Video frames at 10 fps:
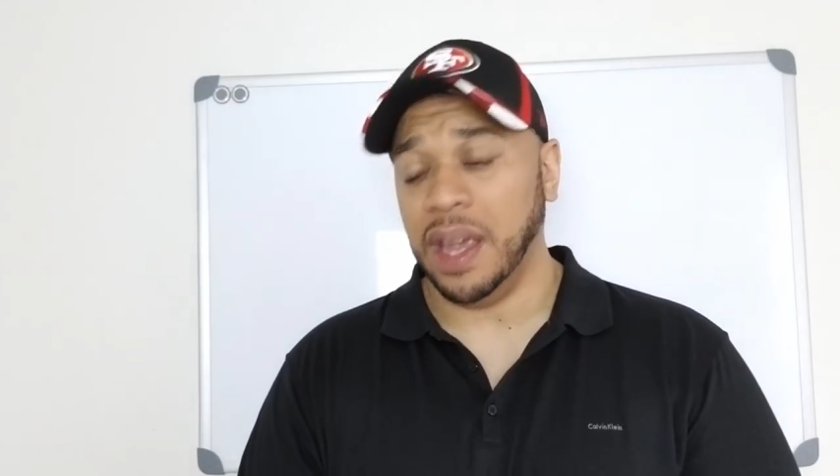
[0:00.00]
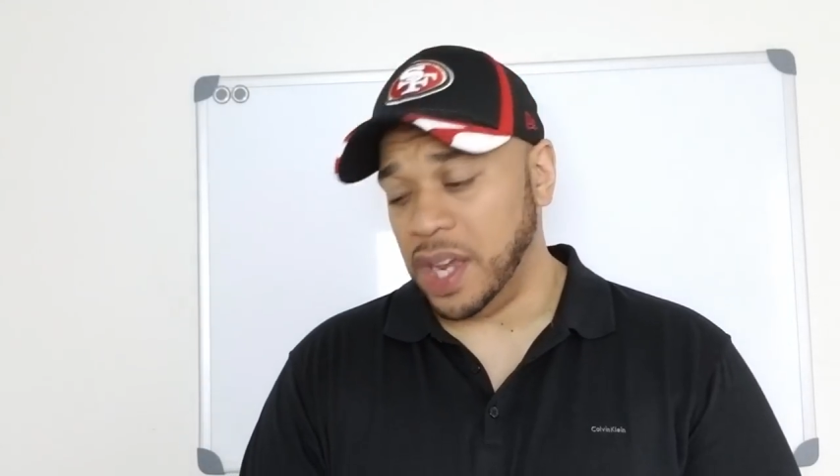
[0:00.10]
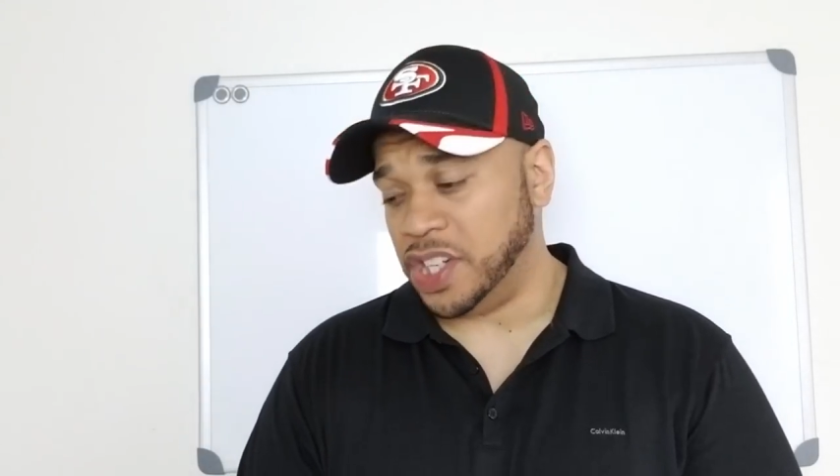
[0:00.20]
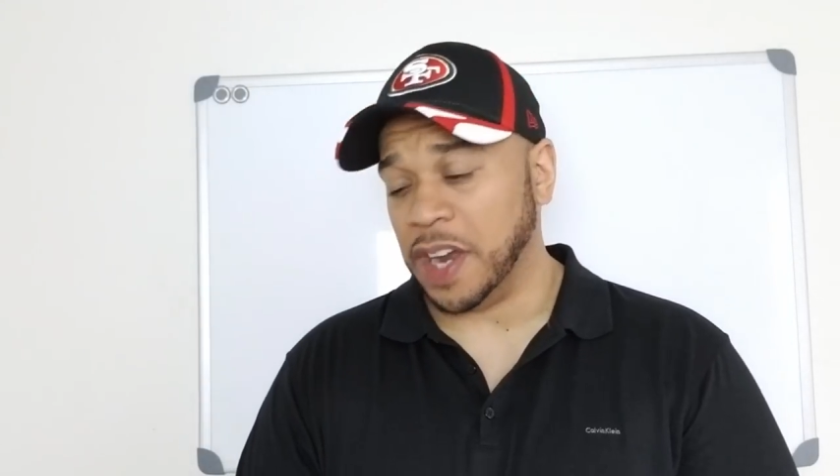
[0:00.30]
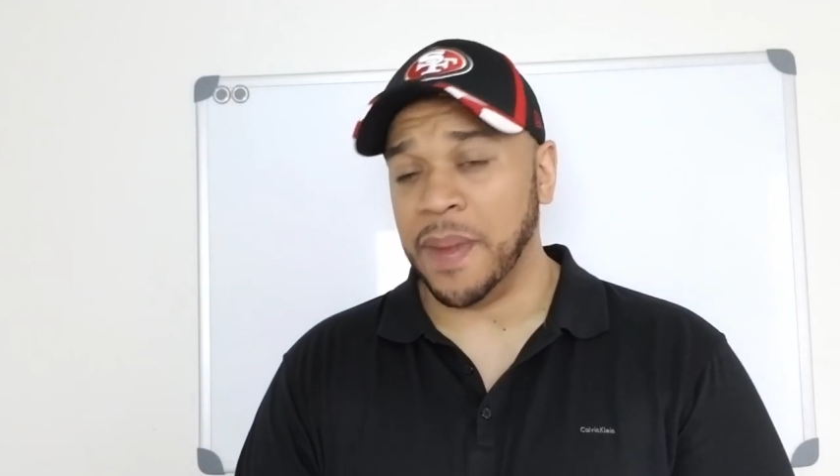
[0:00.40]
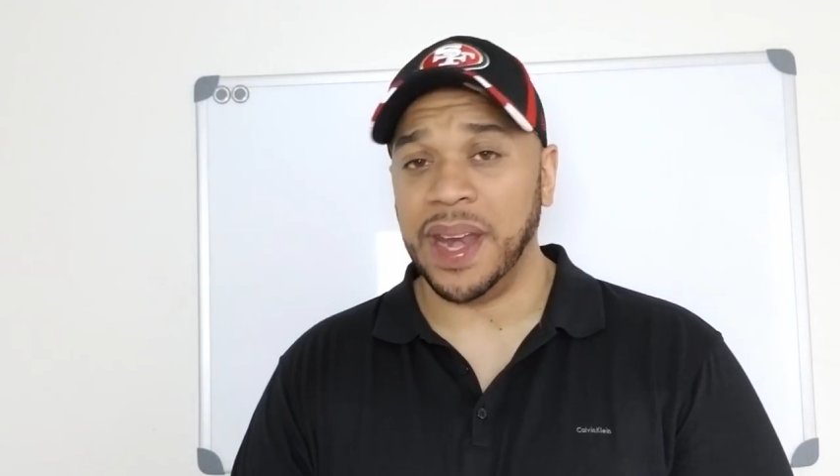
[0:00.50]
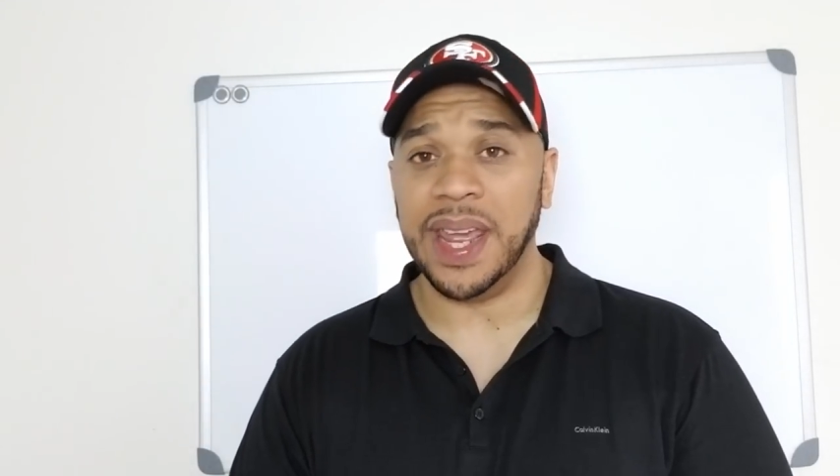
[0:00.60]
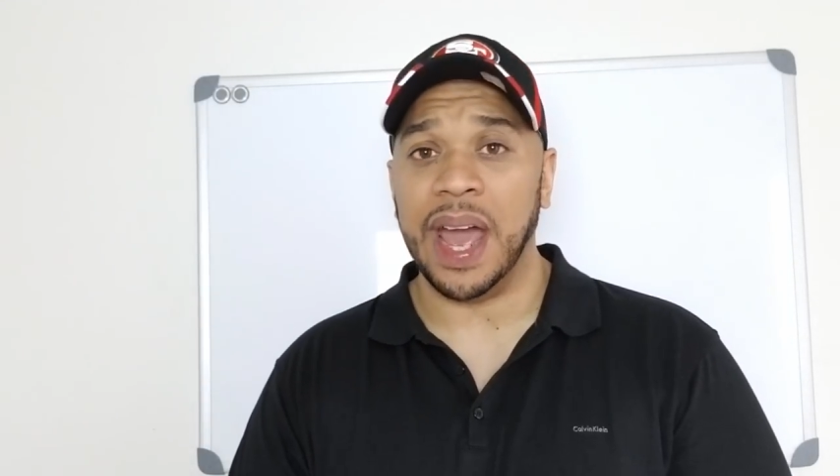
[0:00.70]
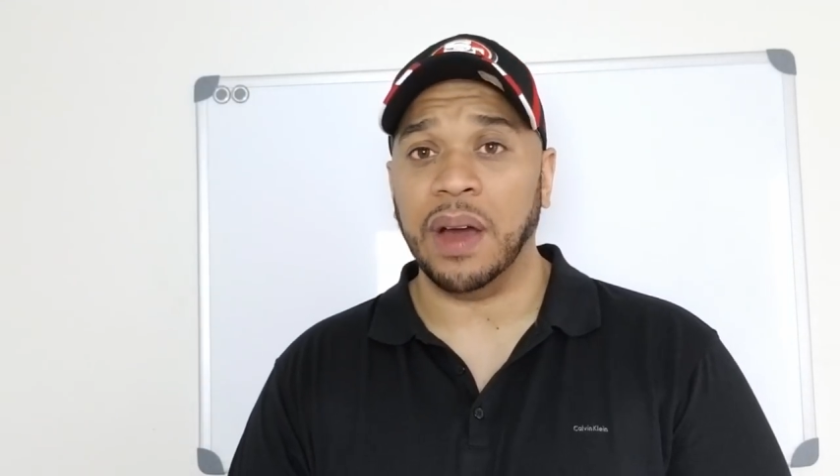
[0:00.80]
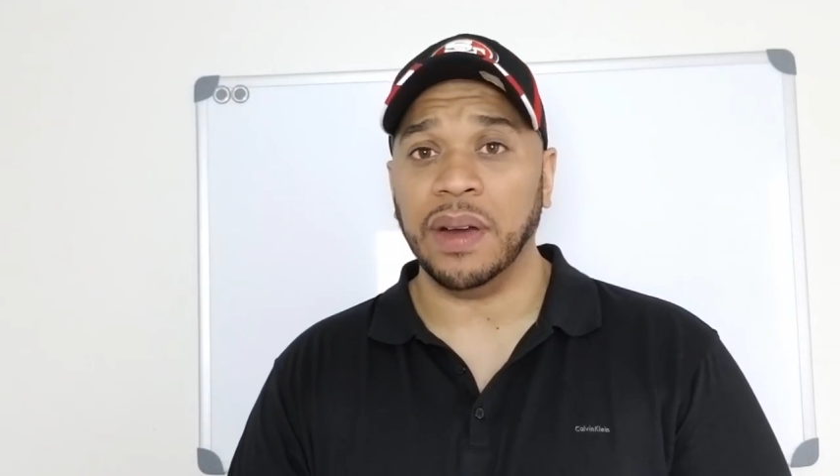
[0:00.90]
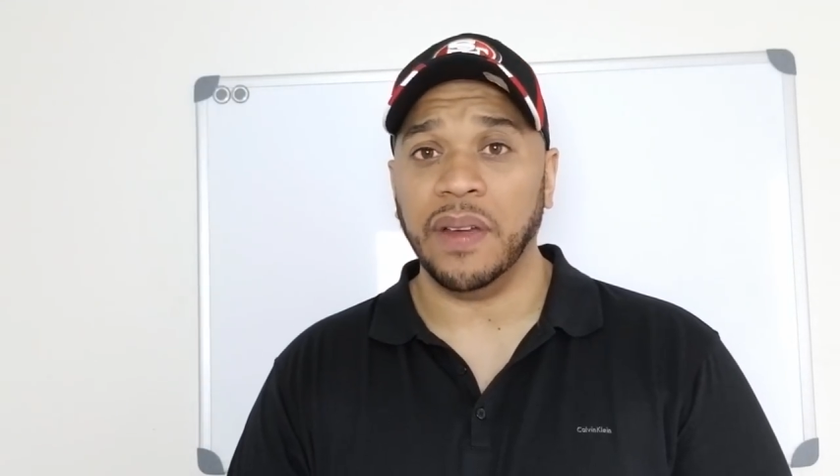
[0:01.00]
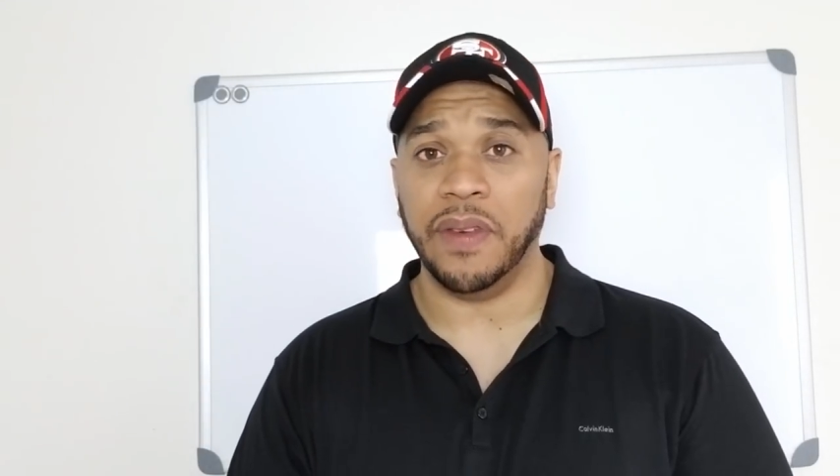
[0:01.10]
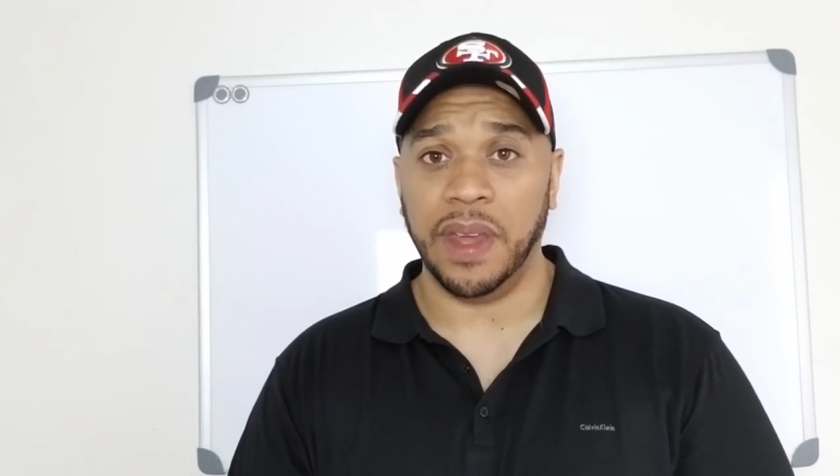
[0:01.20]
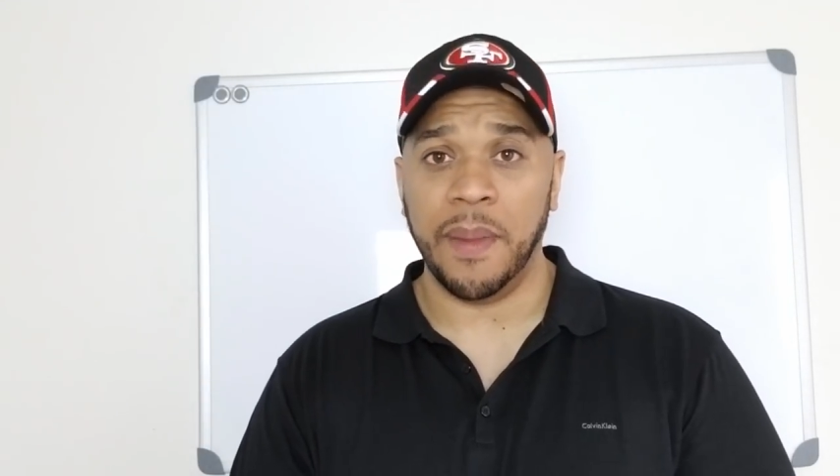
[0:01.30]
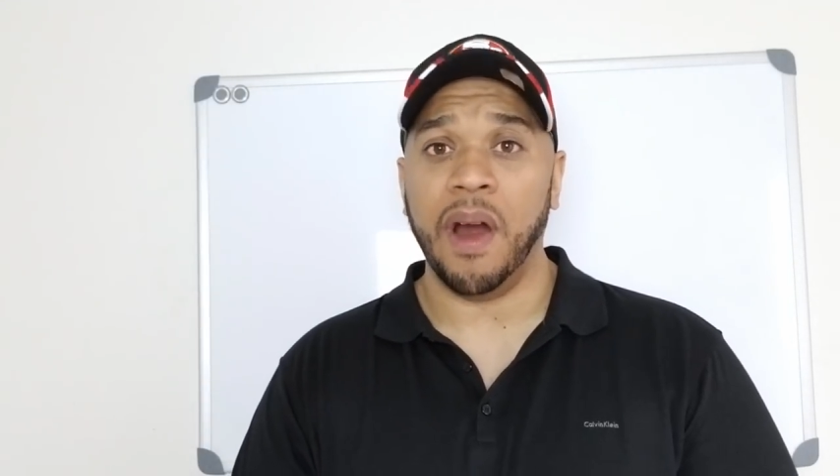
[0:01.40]
he checked my knee out
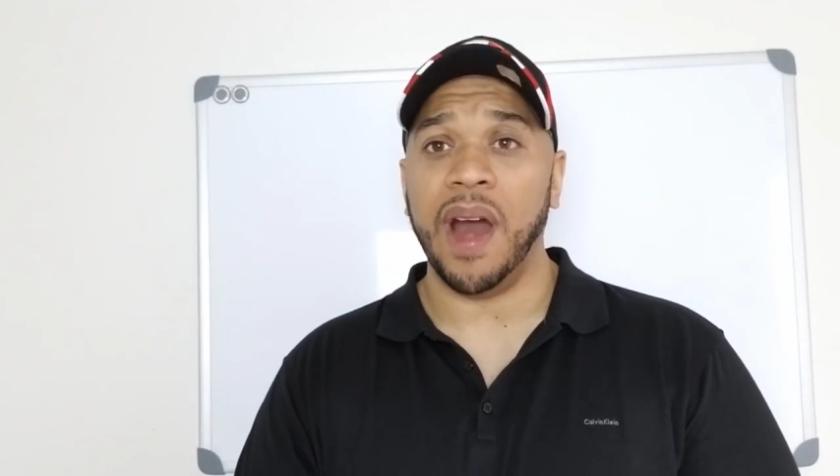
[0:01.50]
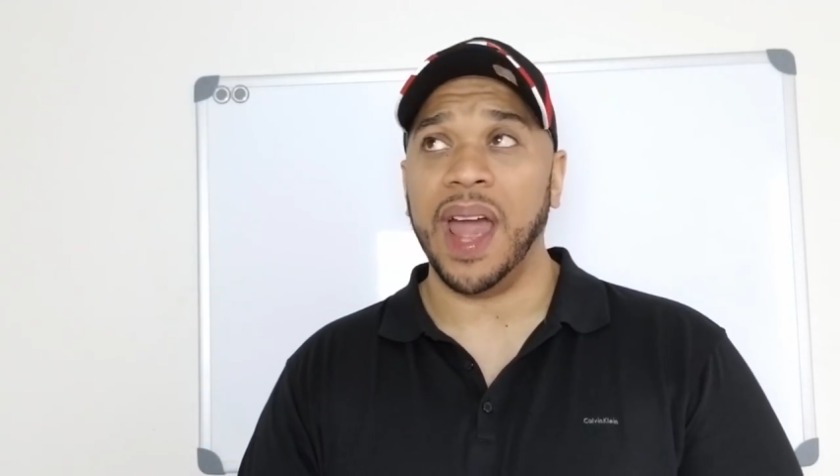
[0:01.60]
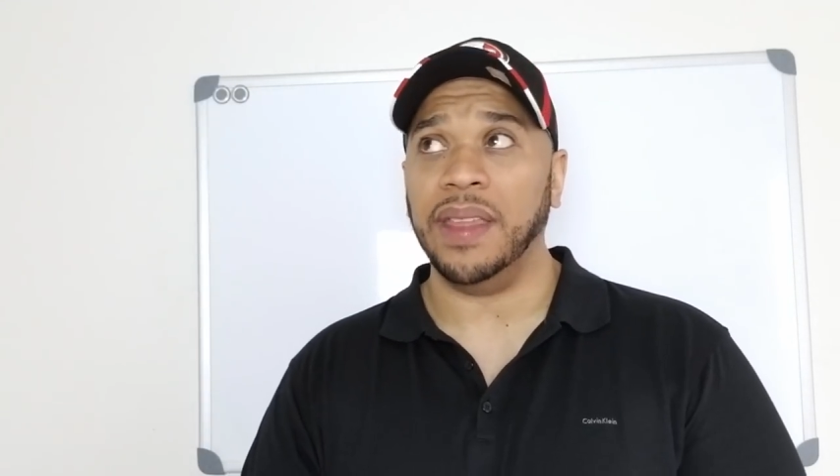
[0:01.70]
for the MRI,